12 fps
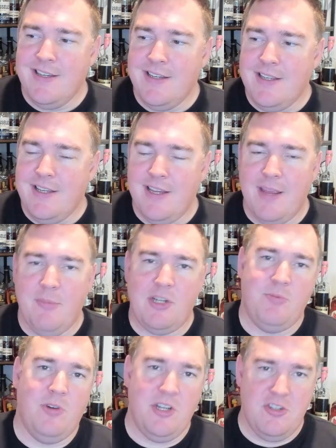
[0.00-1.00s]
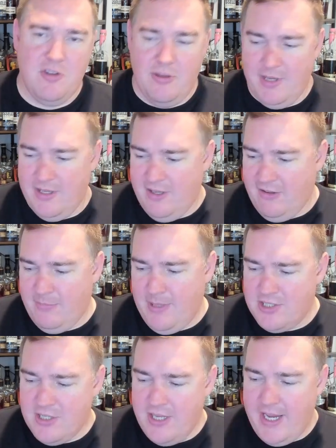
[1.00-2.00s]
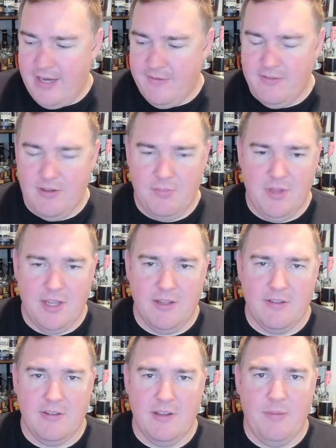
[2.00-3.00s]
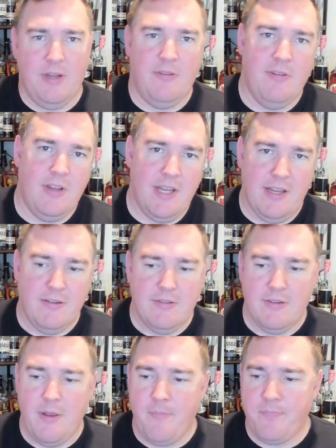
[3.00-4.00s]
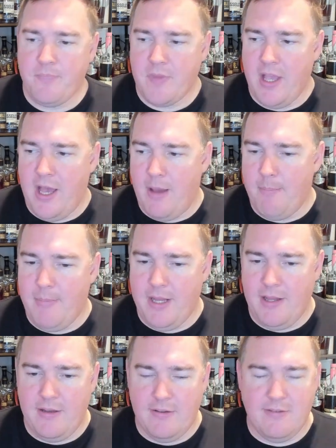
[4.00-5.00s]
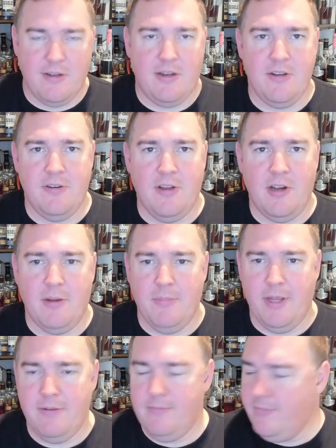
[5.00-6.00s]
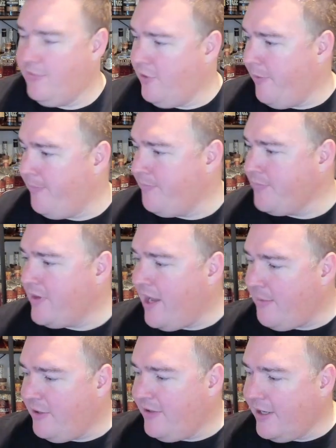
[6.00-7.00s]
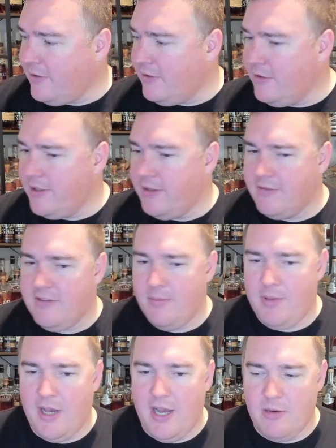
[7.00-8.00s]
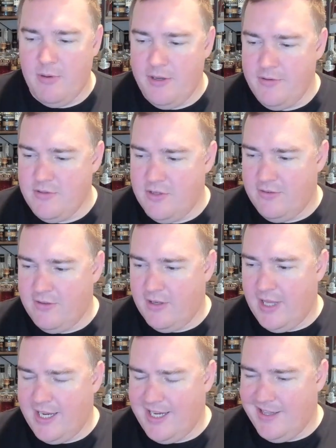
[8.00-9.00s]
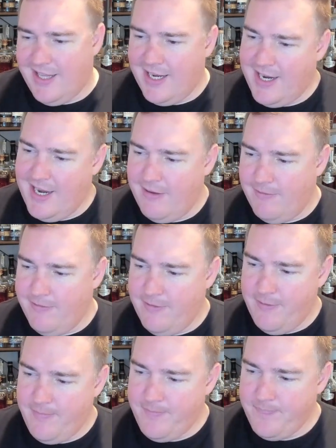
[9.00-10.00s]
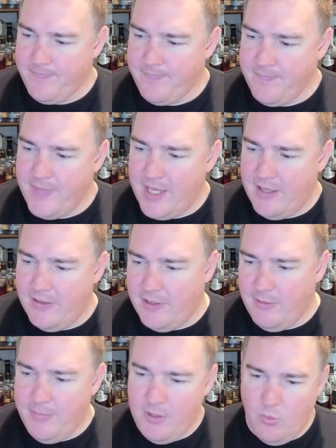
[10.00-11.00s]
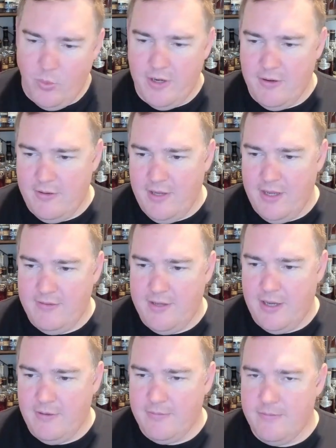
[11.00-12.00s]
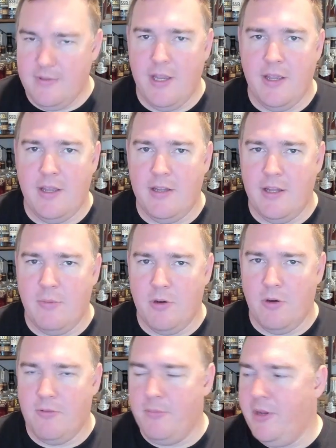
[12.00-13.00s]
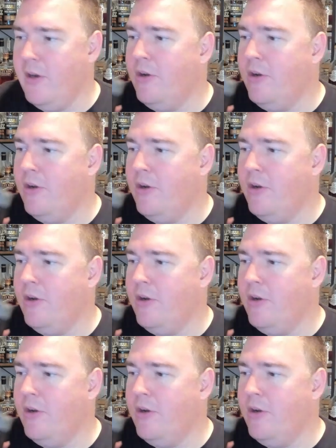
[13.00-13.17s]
you get much more enjoyment, especially out of something that's a limited release, by letting it sit on your tongue a bit. So I'm going to take a little sip of agua just to like get that kind of little bit of weird taste out, and then we'll go from there.